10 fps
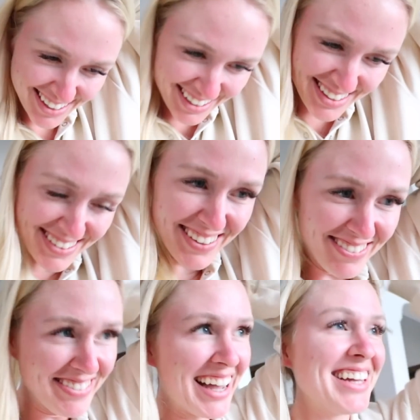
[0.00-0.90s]
I
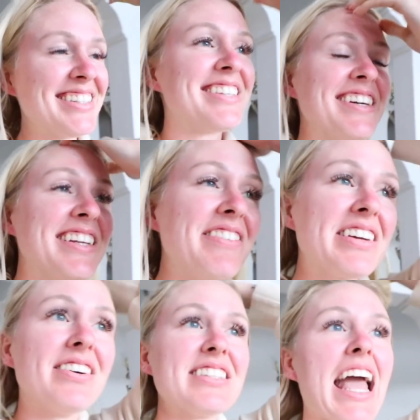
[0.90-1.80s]
love that. So it
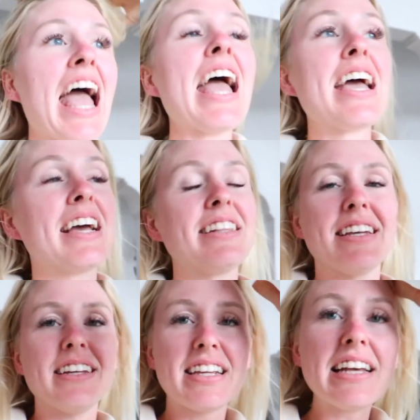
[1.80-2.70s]
even goes, heh.
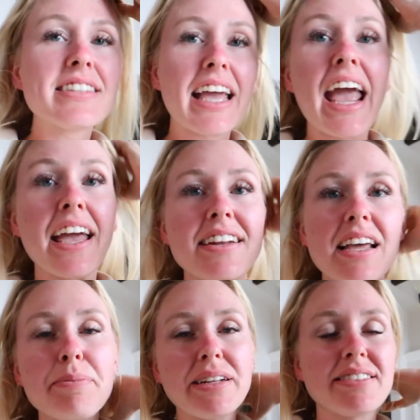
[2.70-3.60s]
Like, he can't say hand
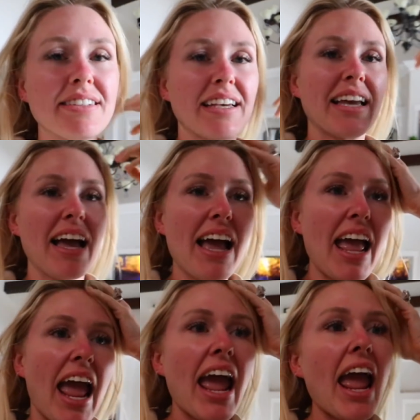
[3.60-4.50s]
yet, but he says like,
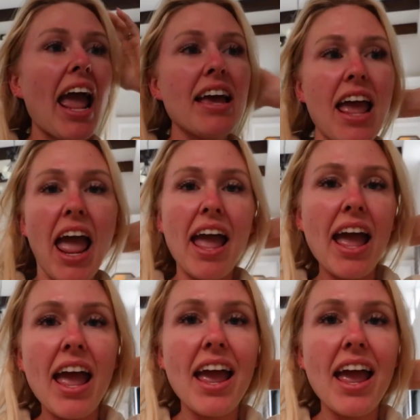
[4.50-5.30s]
heh, heh.